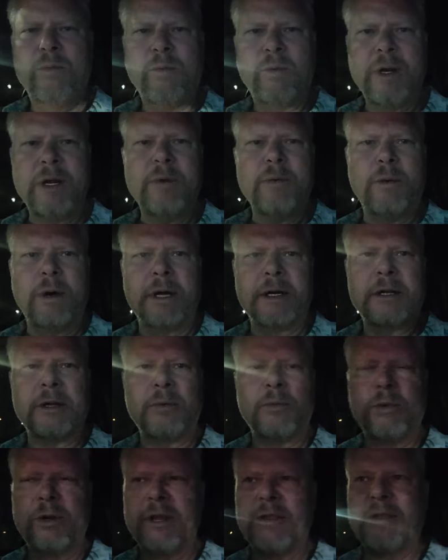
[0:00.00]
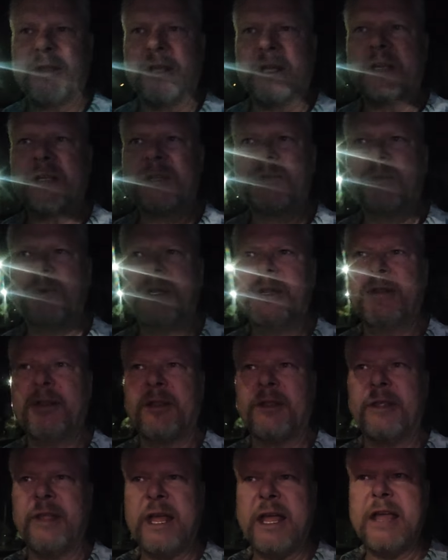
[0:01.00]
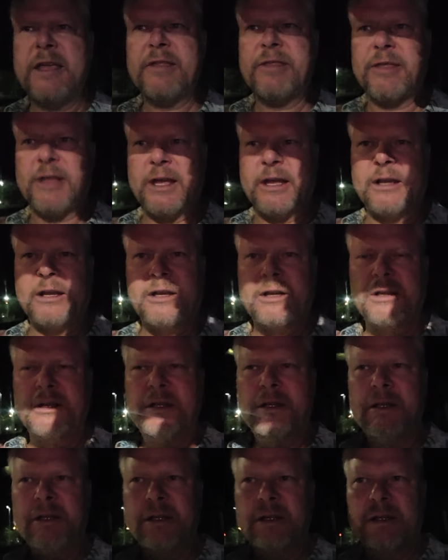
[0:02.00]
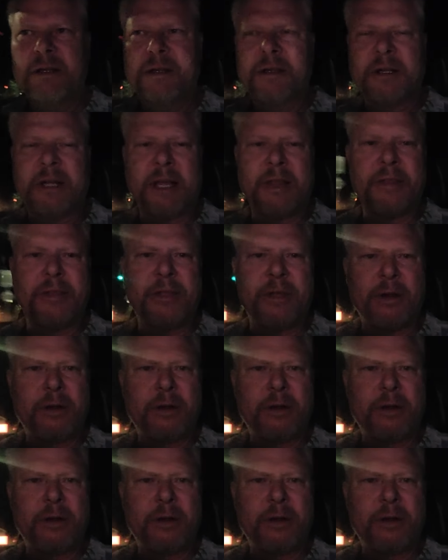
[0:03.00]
we want and we think, it's what they think and